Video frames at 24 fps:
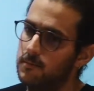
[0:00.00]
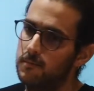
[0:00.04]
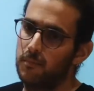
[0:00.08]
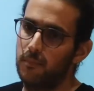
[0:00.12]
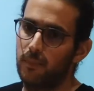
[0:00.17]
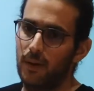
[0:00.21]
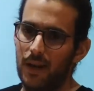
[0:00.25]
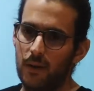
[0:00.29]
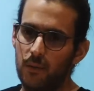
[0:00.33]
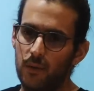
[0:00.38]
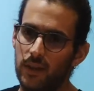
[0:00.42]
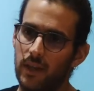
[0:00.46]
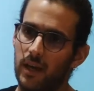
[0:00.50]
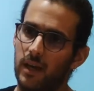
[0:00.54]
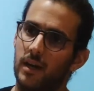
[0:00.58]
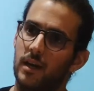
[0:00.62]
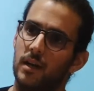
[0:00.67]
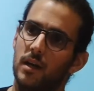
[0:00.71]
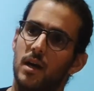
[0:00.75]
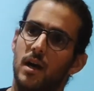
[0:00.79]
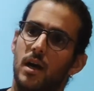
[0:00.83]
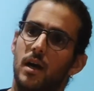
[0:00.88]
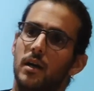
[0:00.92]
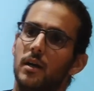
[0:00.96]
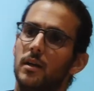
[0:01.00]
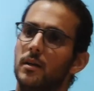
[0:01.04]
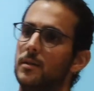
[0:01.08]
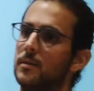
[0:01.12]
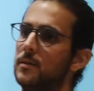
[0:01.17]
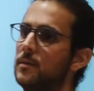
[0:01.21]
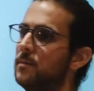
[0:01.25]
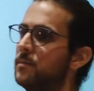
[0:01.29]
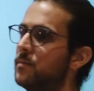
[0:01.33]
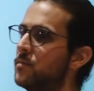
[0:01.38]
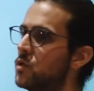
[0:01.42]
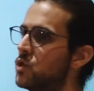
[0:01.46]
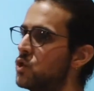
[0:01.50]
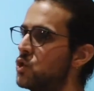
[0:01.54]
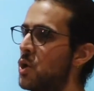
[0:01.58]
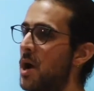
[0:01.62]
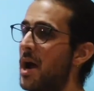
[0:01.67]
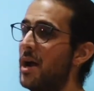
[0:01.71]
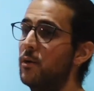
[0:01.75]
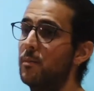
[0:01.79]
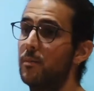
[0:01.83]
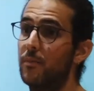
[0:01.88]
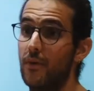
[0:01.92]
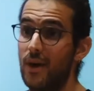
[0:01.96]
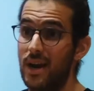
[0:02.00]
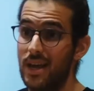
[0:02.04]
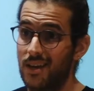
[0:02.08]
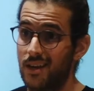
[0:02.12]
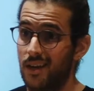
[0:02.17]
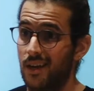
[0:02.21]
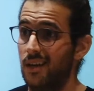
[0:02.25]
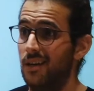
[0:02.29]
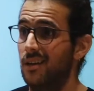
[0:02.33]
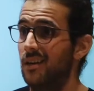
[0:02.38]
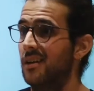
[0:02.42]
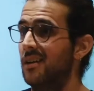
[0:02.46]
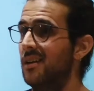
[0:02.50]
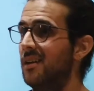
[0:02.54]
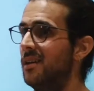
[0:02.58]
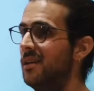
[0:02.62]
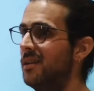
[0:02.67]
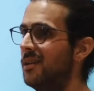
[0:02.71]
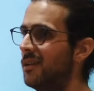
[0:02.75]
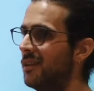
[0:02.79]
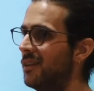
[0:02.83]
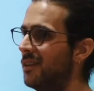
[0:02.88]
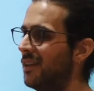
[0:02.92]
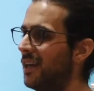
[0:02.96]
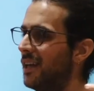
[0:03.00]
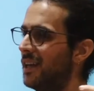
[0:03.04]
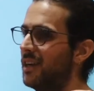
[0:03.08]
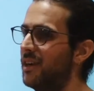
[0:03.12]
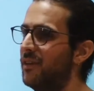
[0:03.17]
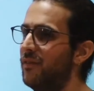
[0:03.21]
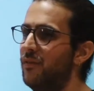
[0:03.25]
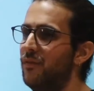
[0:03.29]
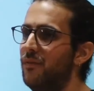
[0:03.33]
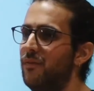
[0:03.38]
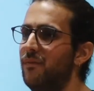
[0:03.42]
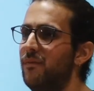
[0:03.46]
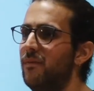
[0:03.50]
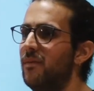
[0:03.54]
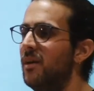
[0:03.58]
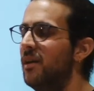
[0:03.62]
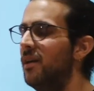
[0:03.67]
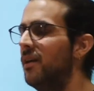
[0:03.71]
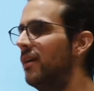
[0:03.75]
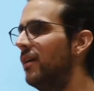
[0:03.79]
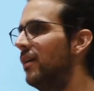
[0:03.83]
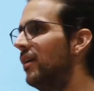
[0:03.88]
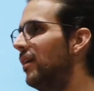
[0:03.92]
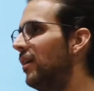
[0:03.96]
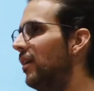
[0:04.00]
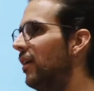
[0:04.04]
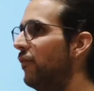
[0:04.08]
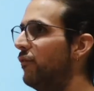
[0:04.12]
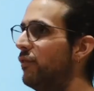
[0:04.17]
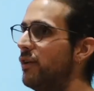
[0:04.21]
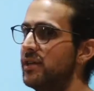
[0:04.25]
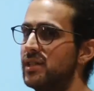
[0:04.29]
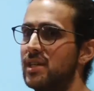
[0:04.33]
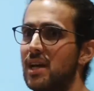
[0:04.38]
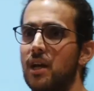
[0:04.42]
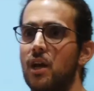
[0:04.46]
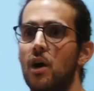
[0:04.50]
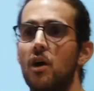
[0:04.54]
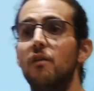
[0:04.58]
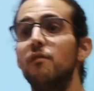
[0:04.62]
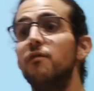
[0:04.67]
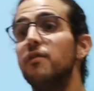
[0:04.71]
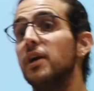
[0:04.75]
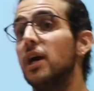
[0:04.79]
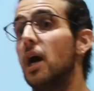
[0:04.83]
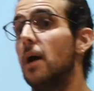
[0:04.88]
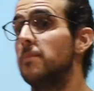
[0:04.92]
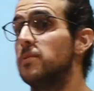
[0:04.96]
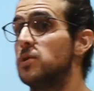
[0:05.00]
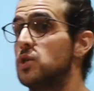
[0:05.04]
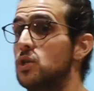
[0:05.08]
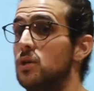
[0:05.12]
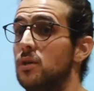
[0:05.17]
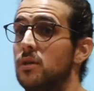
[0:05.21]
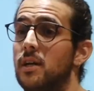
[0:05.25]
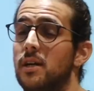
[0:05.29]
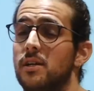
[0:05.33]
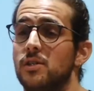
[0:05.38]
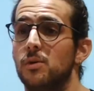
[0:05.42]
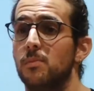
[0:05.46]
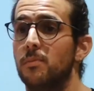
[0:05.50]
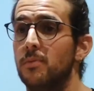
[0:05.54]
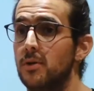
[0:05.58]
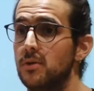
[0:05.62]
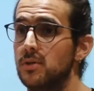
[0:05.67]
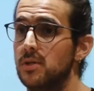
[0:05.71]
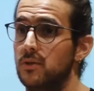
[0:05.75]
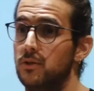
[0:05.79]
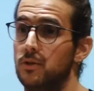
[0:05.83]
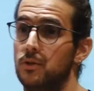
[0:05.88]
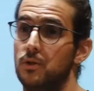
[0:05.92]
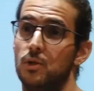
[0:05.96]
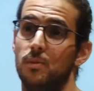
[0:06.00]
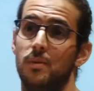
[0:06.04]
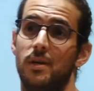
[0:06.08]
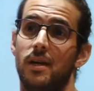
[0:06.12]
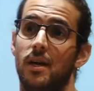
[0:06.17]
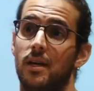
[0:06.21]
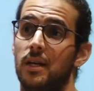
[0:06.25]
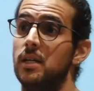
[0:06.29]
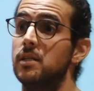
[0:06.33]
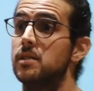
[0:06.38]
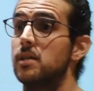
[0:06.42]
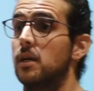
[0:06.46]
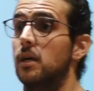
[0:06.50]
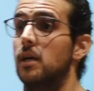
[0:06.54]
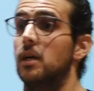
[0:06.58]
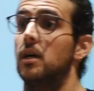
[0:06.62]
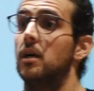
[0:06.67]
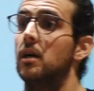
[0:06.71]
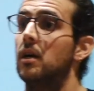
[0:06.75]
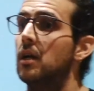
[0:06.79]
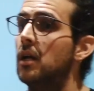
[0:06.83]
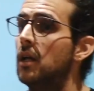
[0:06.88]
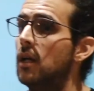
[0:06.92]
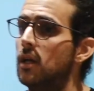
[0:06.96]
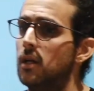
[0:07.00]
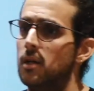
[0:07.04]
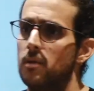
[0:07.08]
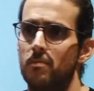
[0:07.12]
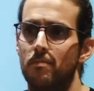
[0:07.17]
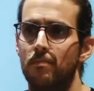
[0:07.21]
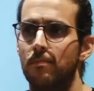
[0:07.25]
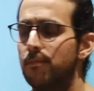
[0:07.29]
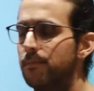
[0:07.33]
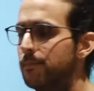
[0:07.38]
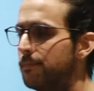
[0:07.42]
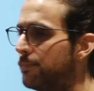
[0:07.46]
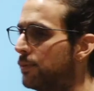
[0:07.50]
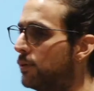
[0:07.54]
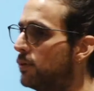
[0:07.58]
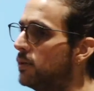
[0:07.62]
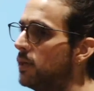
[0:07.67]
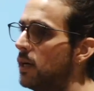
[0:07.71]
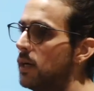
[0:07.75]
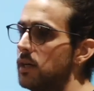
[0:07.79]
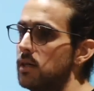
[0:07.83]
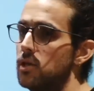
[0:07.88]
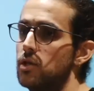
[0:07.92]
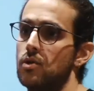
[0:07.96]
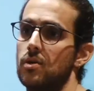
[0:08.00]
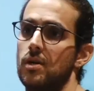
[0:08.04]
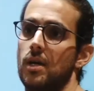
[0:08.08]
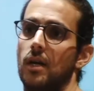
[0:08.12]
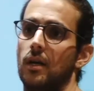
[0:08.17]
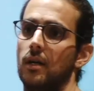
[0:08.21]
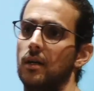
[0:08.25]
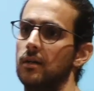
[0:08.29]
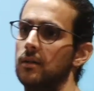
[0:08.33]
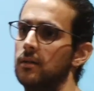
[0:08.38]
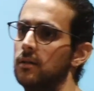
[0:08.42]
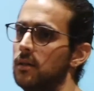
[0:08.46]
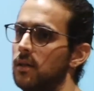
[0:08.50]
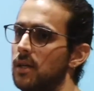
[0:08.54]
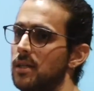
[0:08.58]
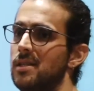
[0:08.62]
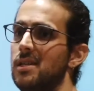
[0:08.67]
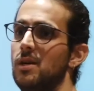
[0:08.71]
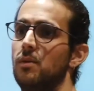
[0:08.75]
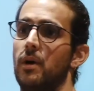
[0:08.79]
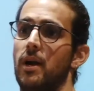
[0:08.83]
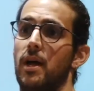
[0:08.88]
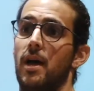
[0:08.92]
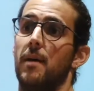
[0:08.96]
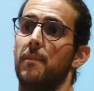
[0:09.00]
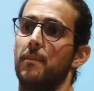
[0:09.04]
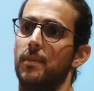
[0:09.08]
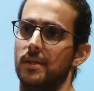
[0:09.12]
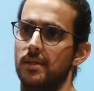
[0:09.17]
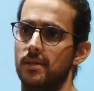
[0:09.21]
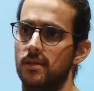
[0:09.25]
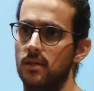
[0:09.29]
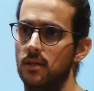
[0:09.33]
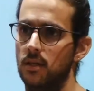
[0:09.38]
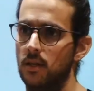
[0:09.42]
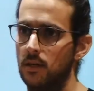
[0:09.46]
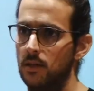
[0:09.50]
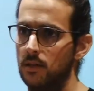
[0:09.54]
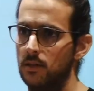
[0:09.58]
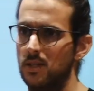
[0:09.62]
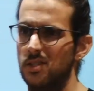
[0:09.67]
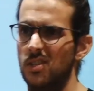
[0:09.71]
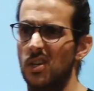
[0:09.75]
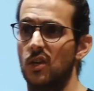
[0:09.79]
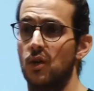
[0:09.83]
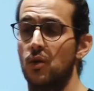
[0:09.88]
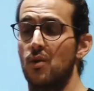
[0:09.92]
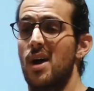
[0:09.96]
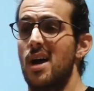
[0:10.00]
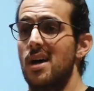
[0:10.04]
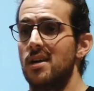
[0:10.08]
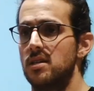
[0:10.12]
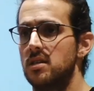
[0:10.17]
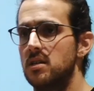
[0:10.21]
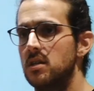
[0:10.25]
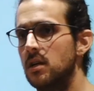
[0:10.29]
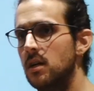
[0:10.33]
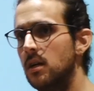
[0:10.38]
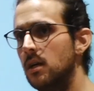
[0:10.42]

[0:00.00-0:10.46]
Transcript: play with it a lot, try to break it. Like if there's a config option that is supposed to be an integer, put there a string. Let's see what happens. Does it crash?